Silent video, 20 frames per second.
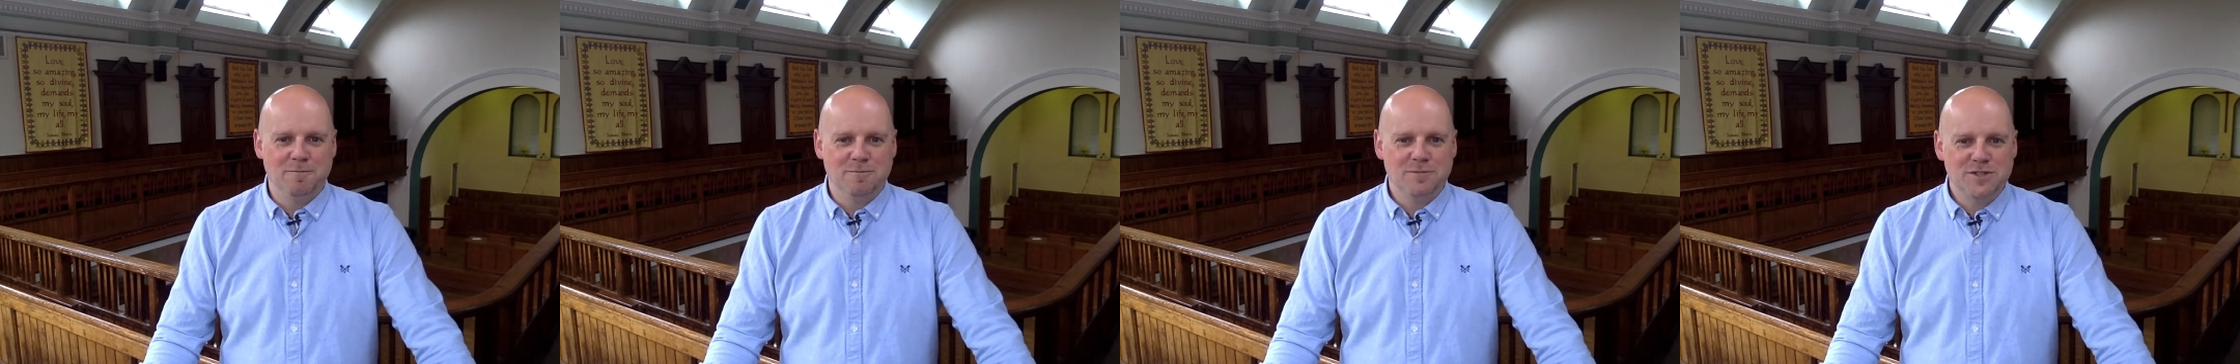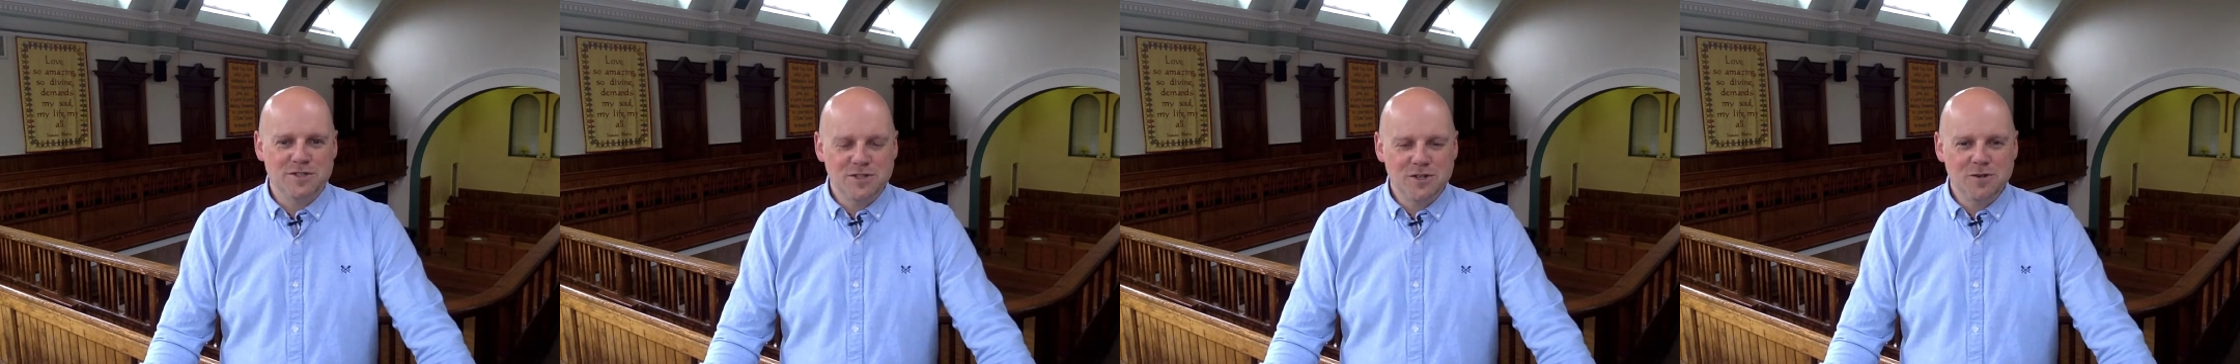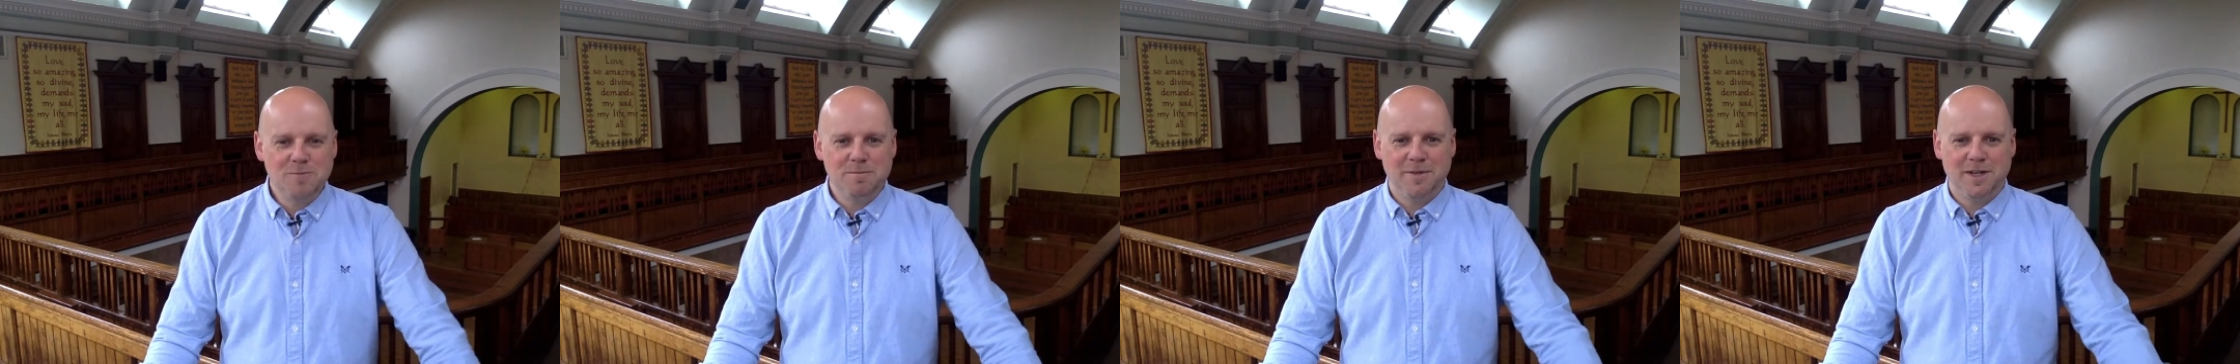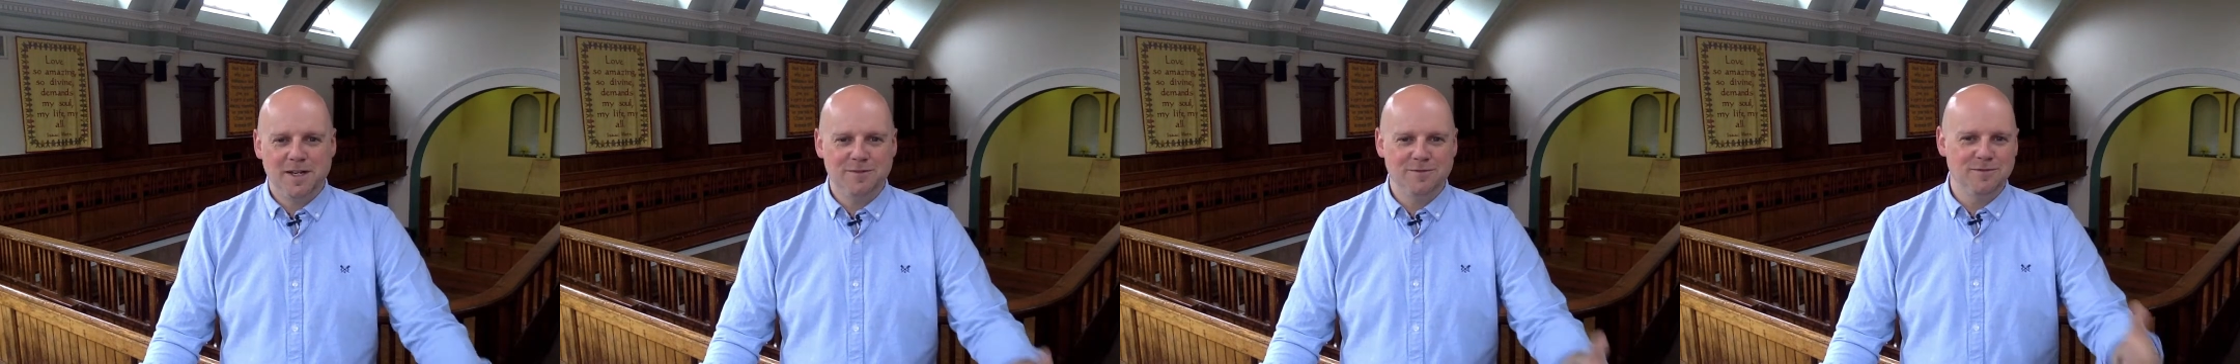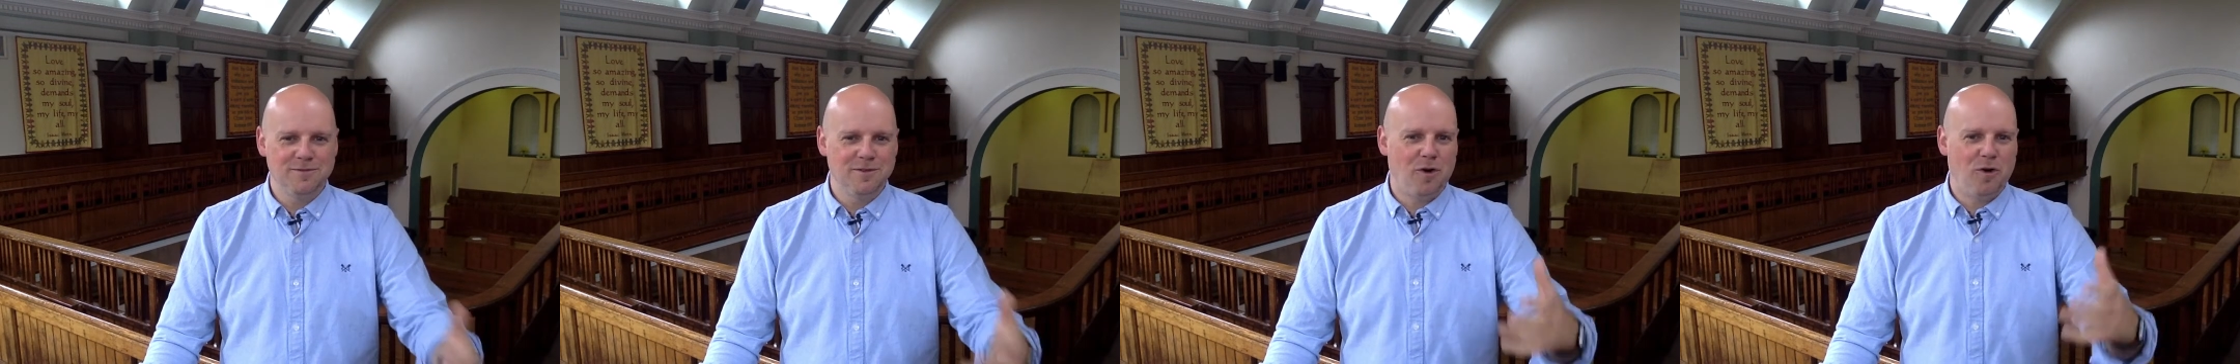some,
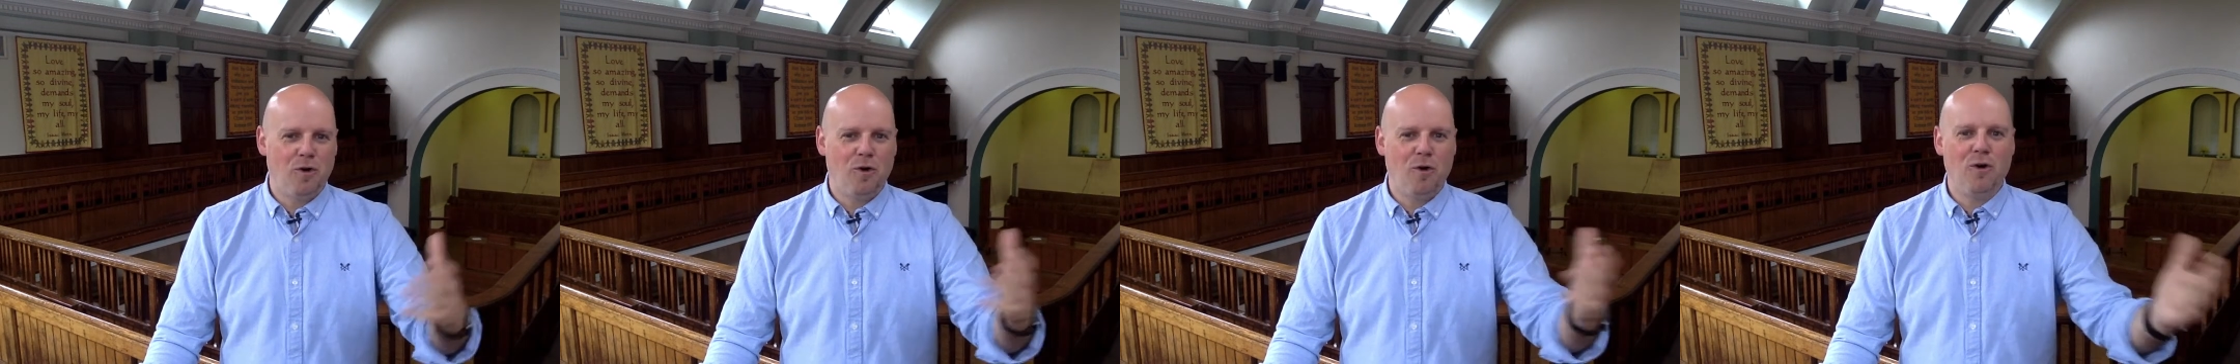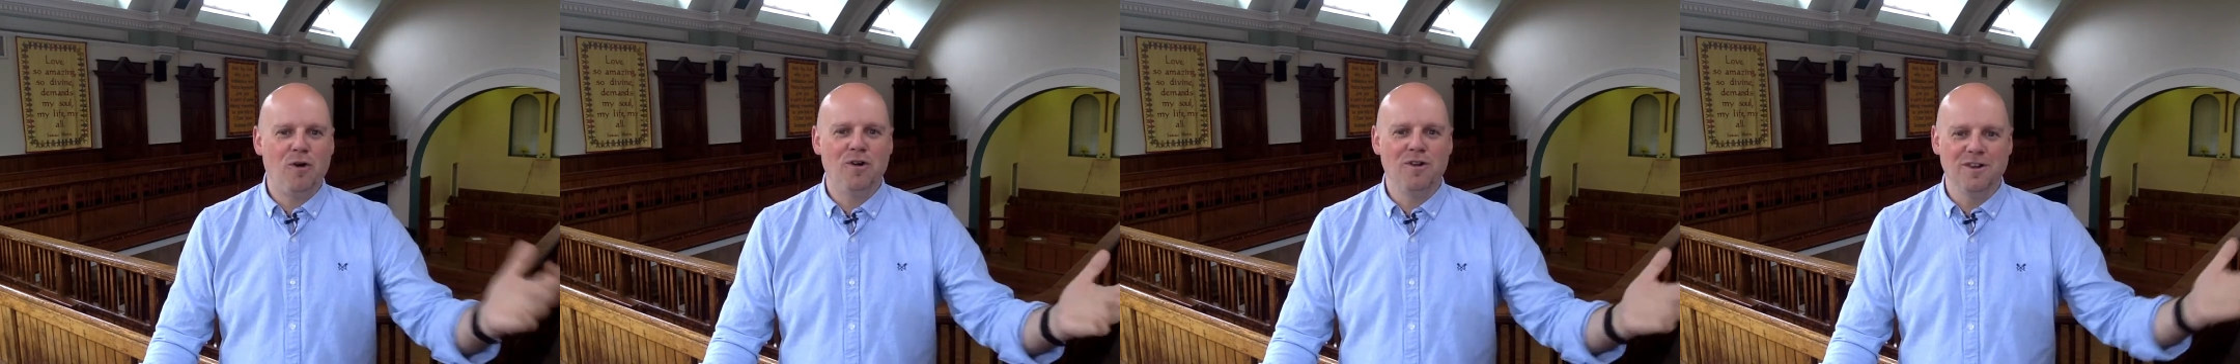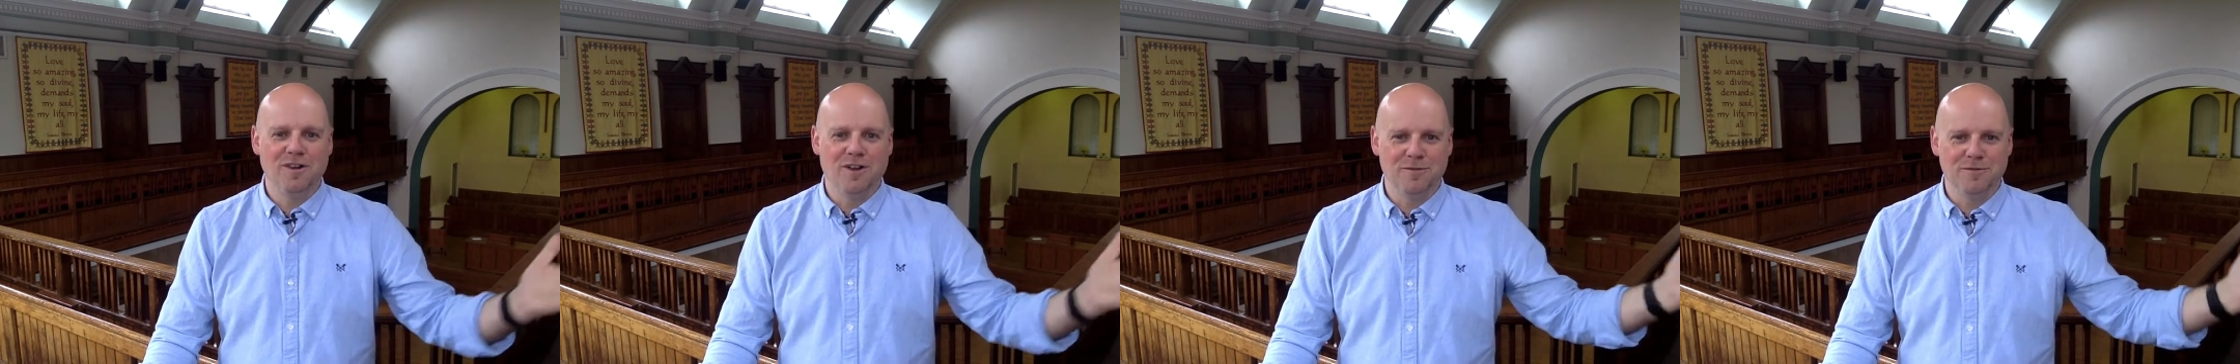if not all,